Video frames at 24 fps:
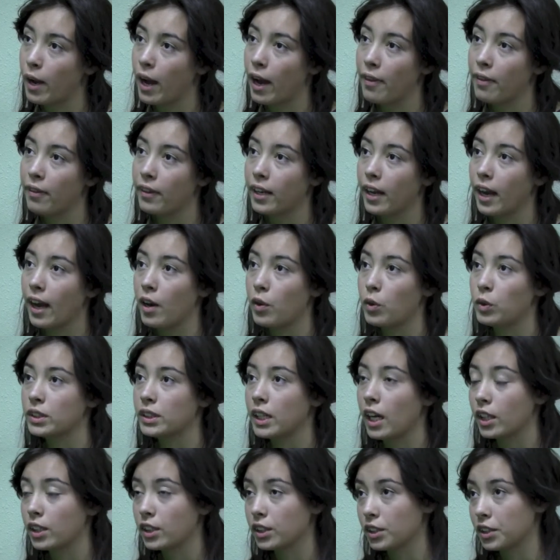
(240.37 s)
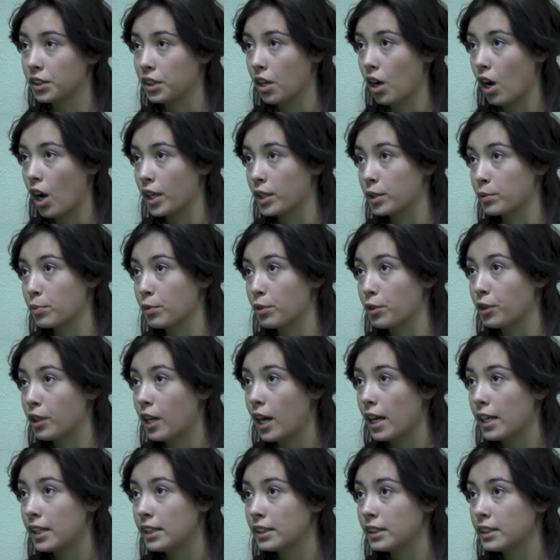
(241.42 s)
bad that I was actually
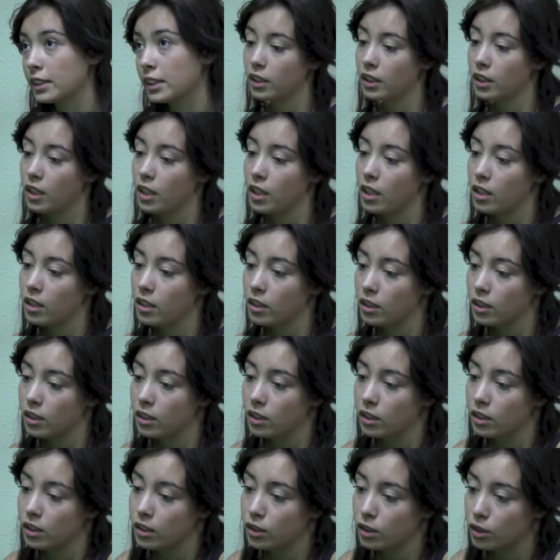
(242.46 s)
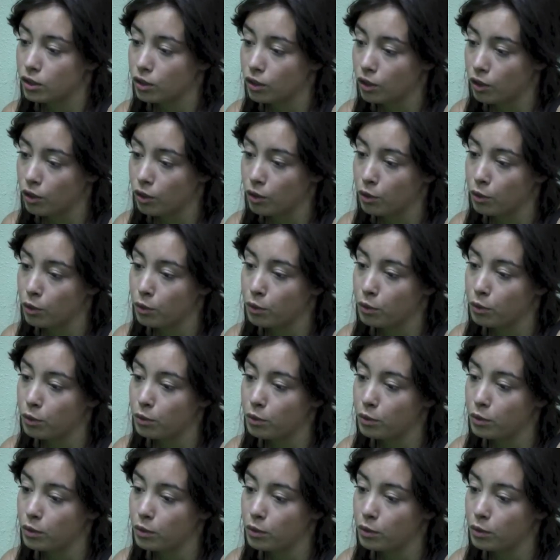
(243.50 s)
hospitalized. So